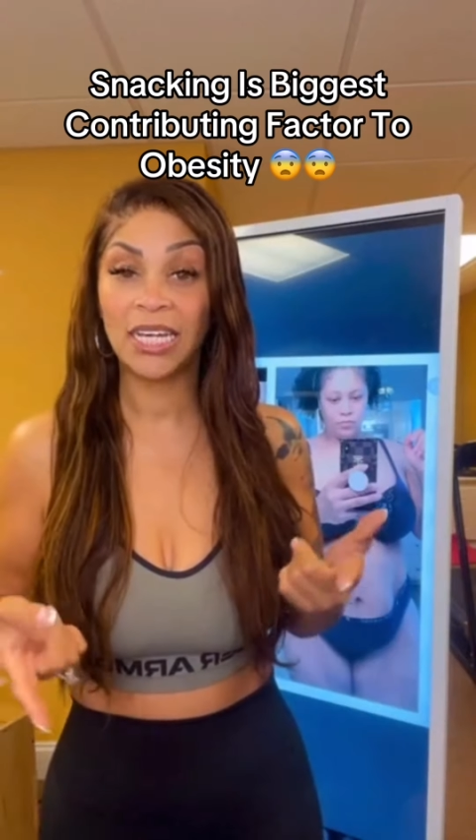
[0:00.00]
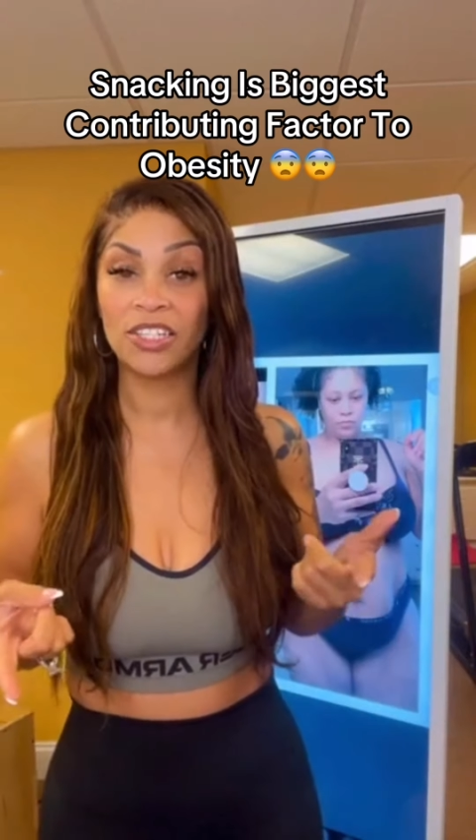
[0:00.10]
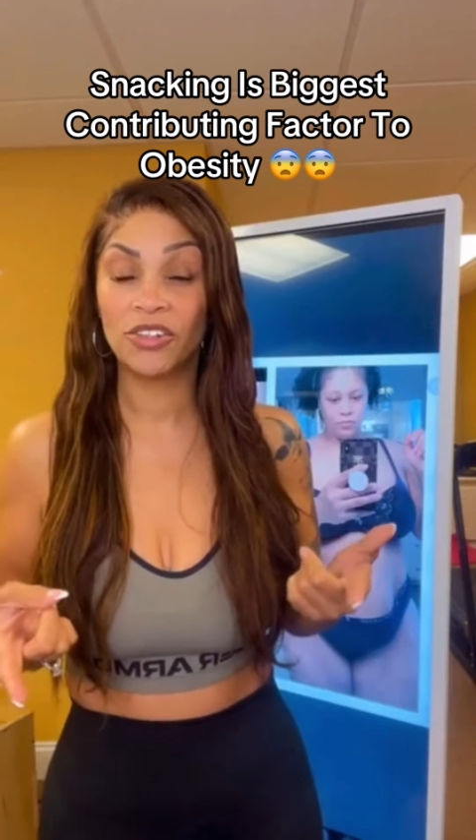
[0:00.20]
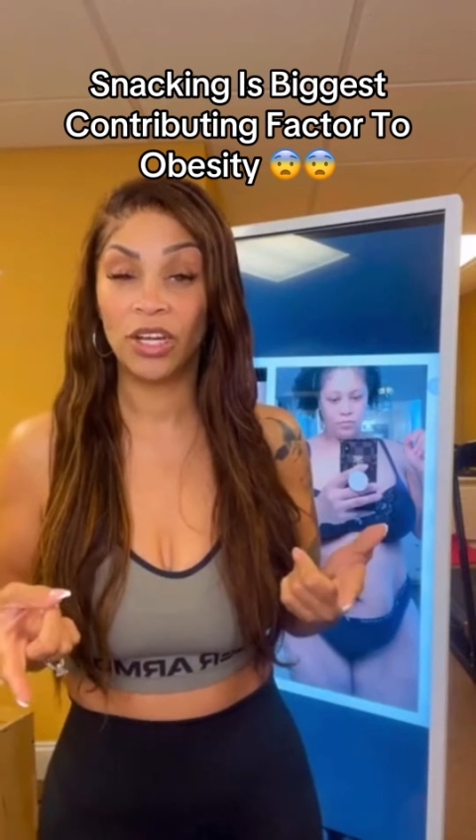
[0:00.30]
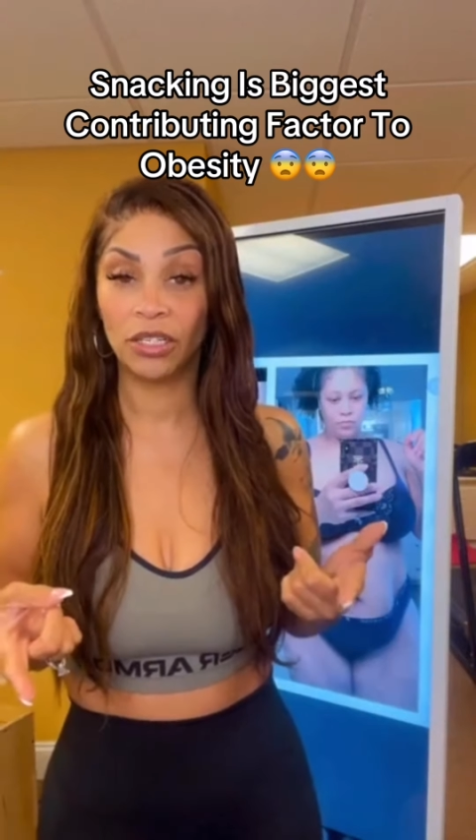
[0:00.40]

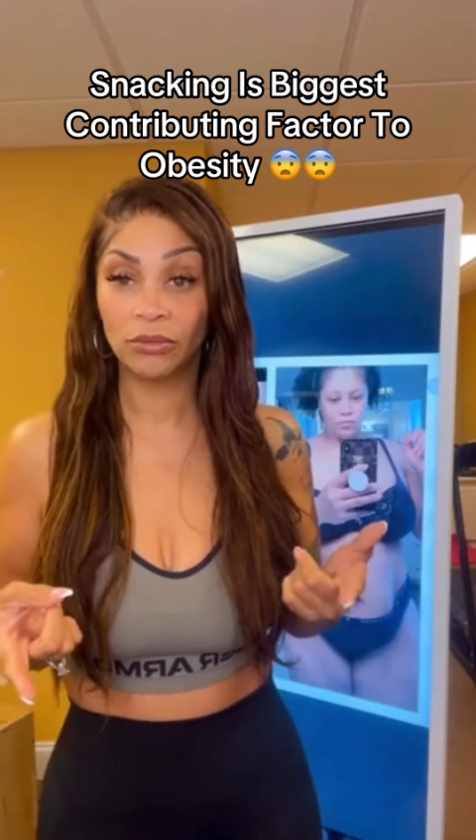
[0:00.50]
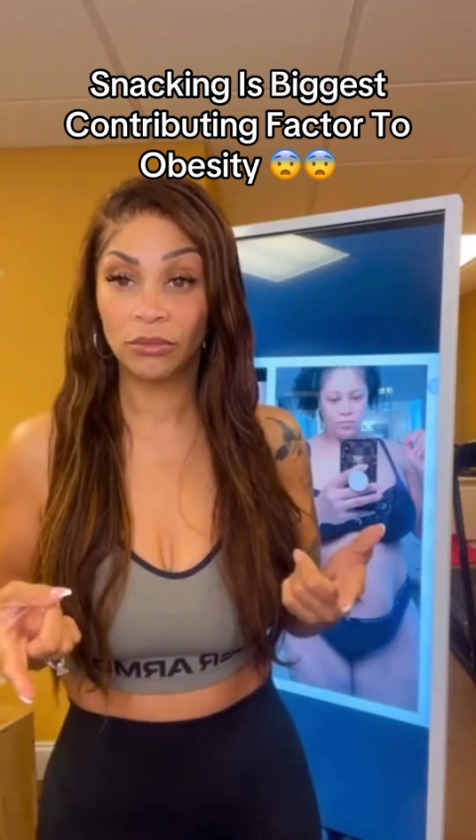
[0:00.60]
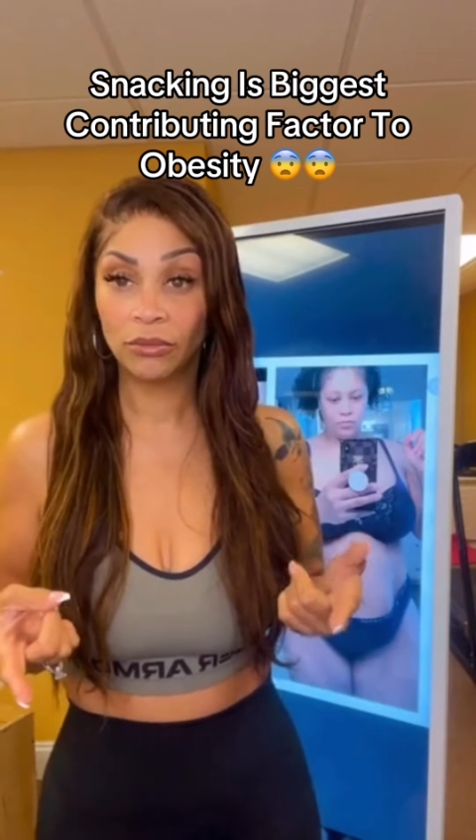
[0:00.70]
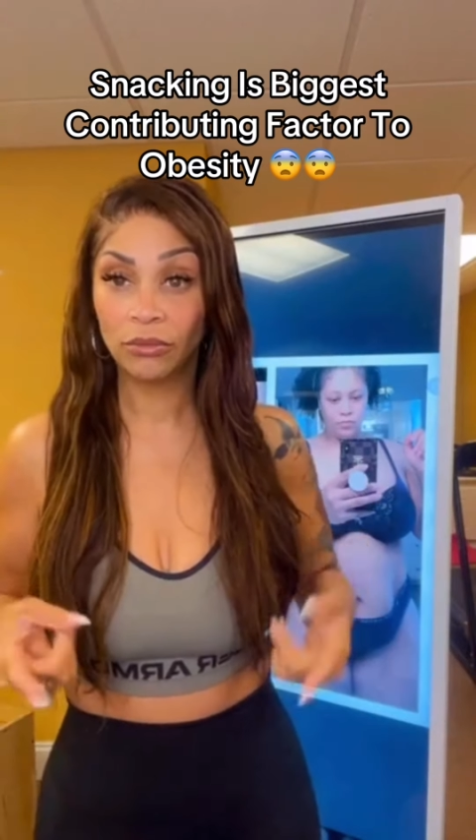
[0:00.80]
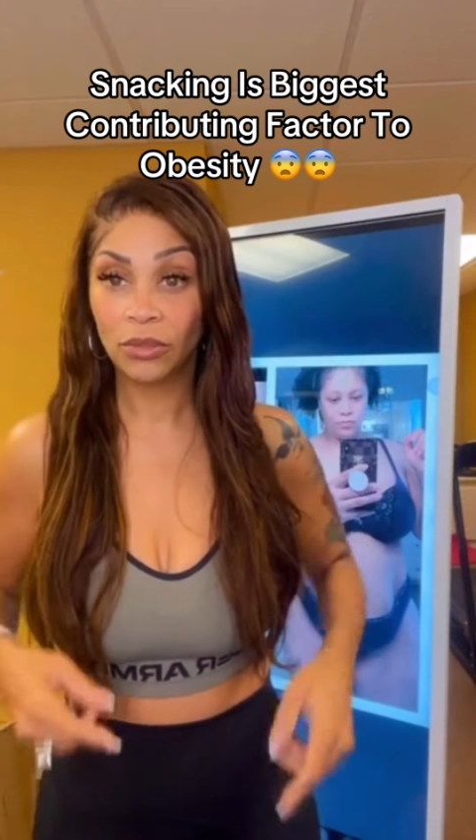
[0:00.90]
Yes or no?
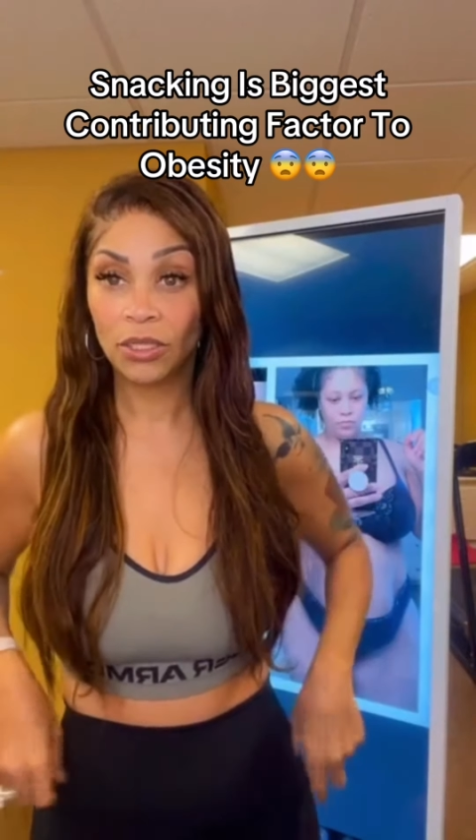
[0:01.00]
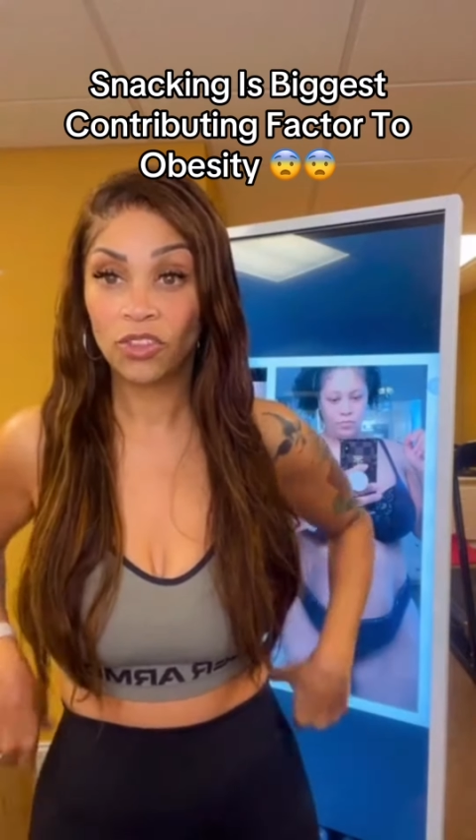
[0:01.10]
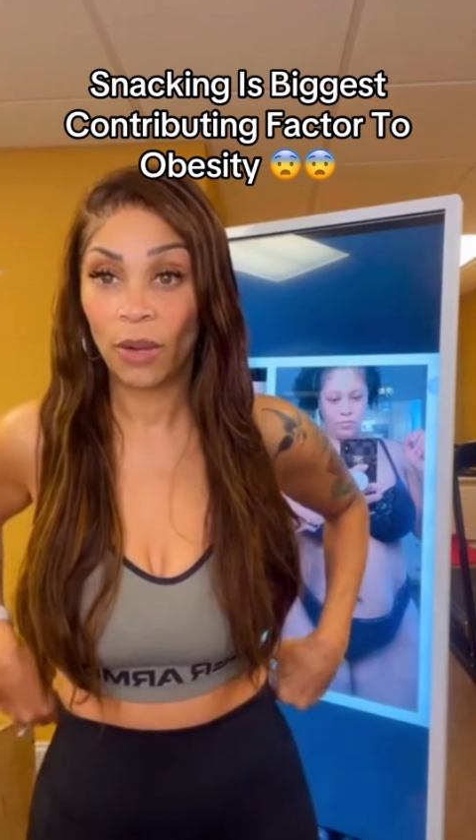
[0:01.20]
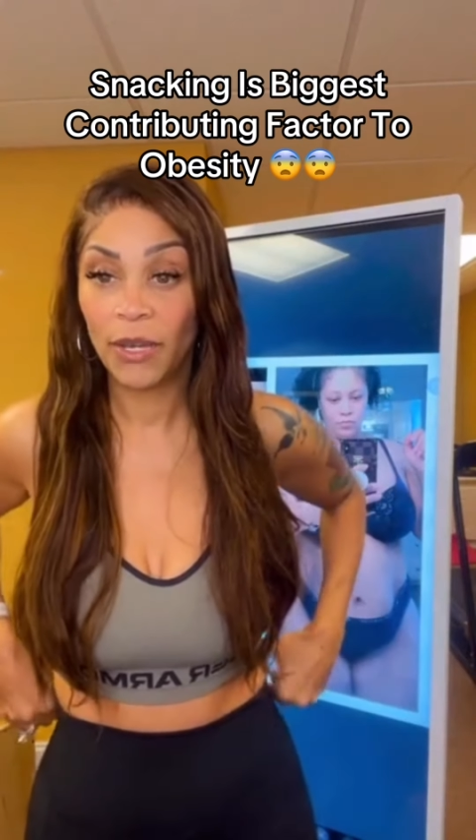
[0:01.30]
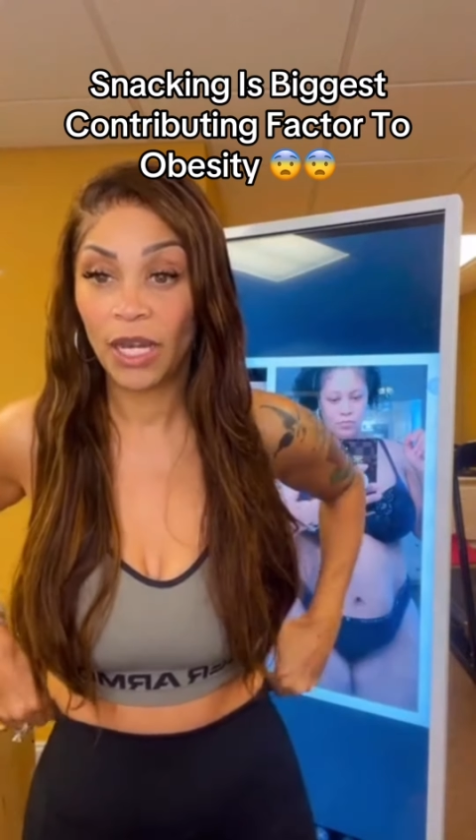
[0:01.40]

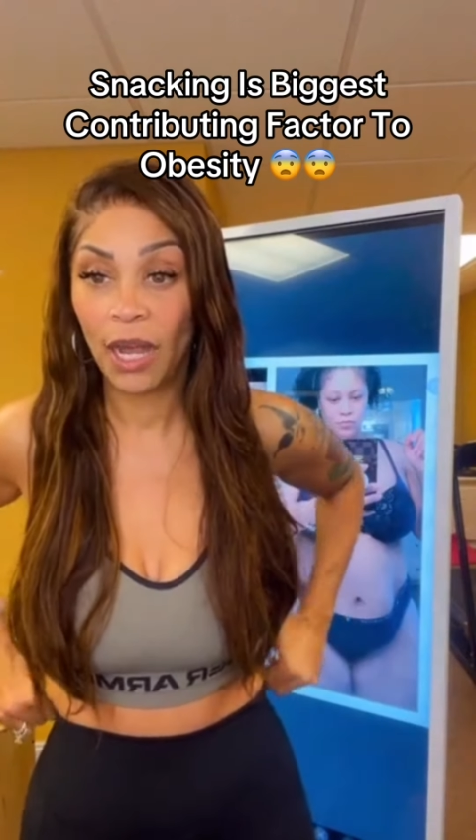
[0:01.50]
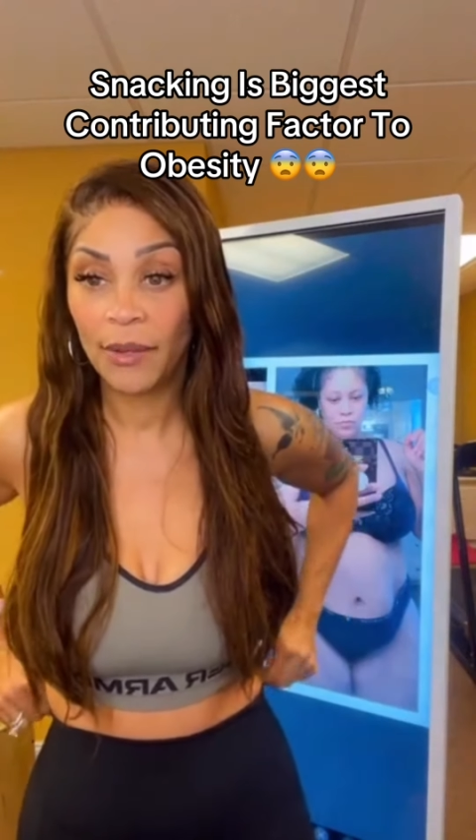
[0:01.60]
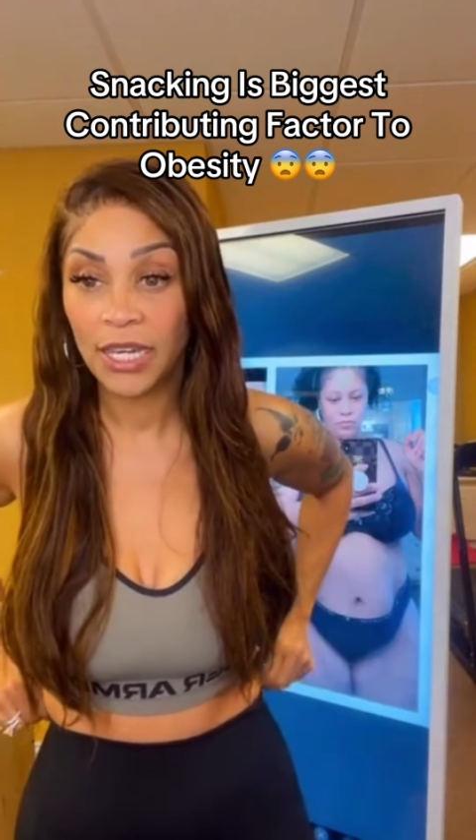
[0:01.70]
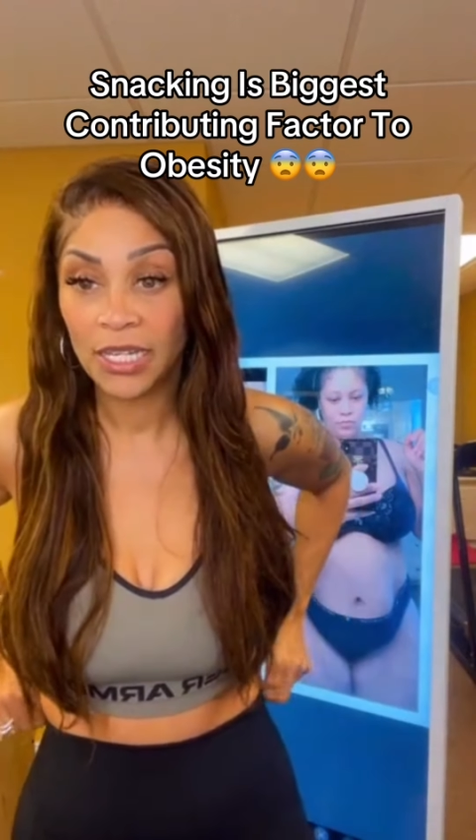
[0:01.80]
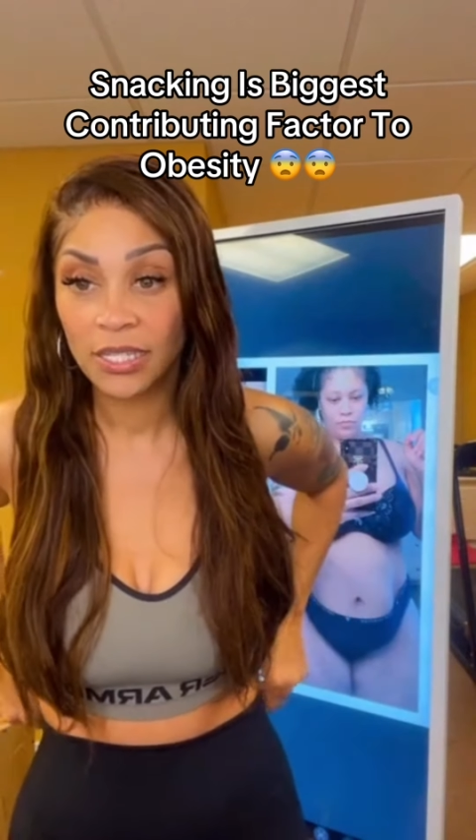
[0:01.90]
Drop me a
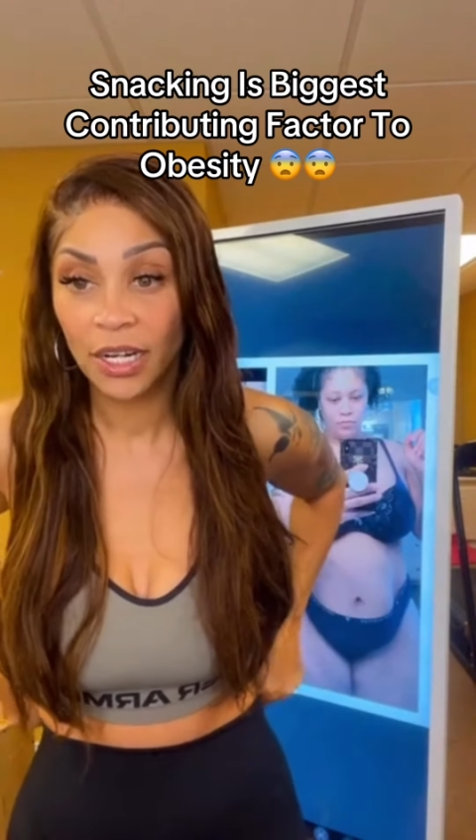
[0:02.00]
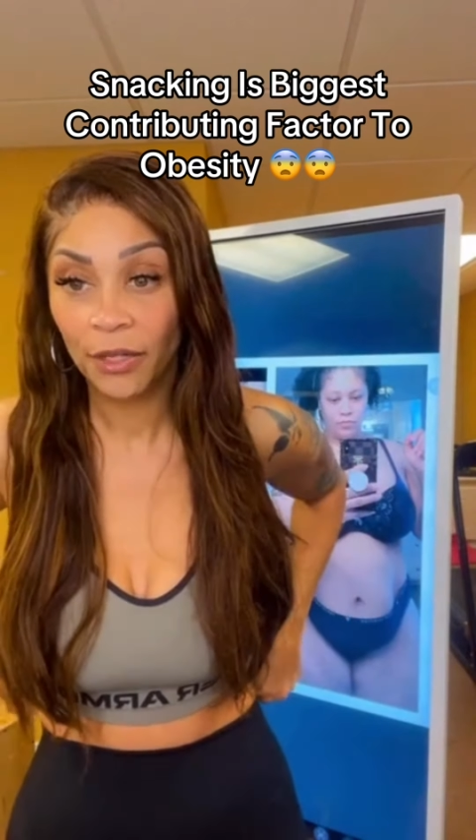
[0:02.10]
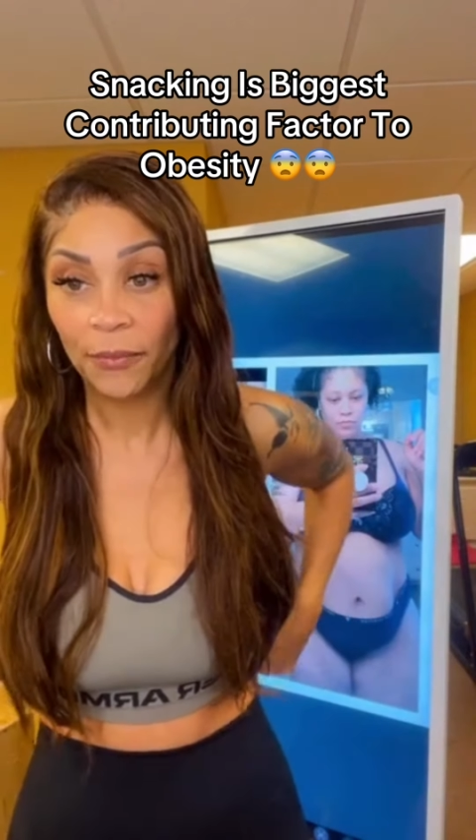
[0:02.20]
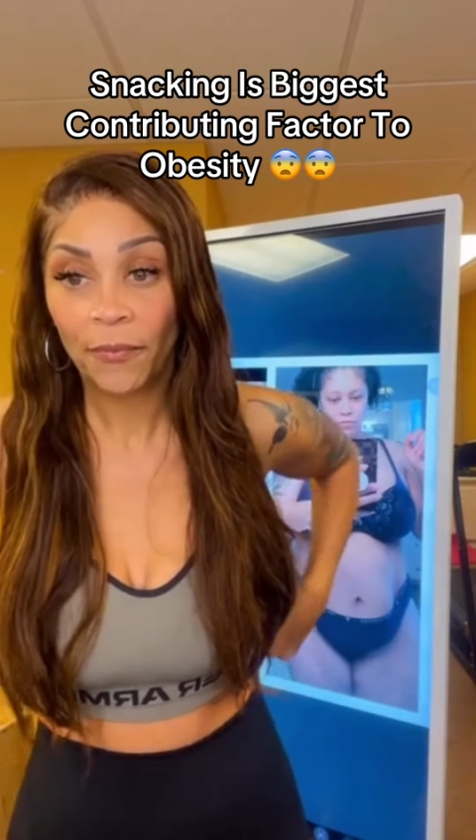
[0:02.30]
comment. Yes or no?